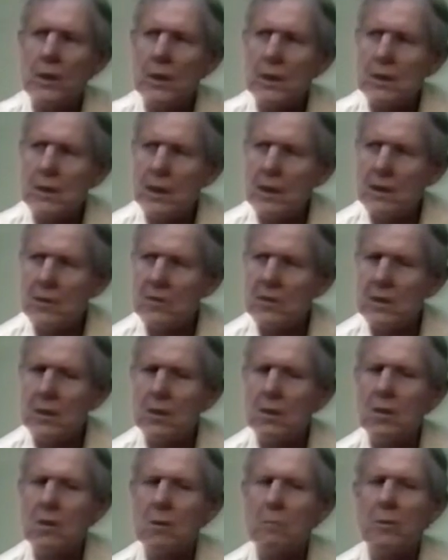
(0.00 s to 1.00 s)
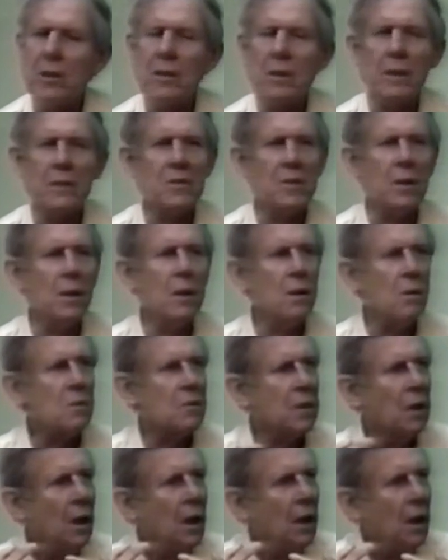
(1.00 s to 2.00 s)
and look upon
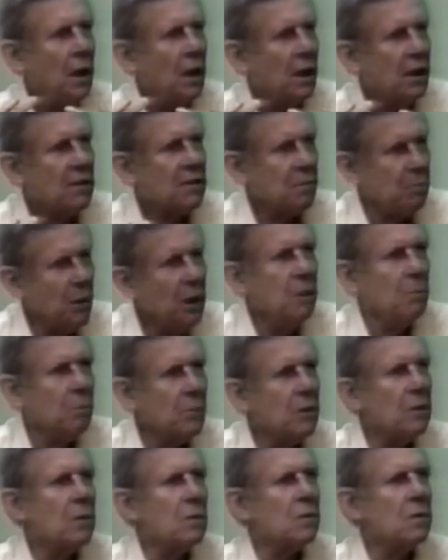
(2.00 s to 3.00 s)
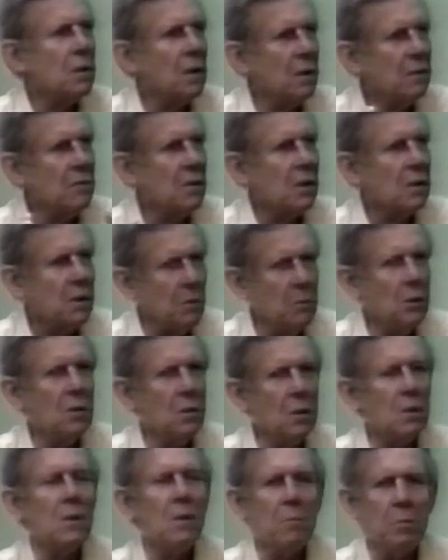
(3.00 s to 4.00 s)
ourselves as members of the
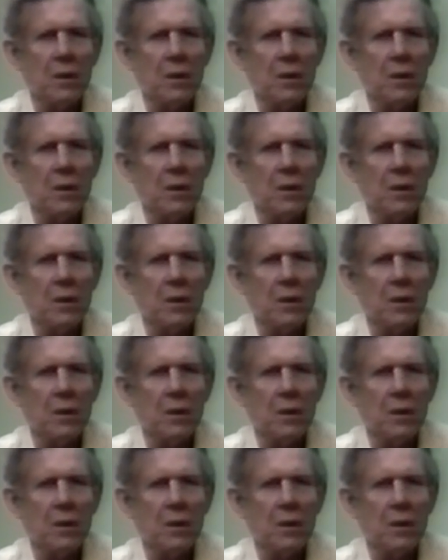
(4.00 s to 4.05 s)
community.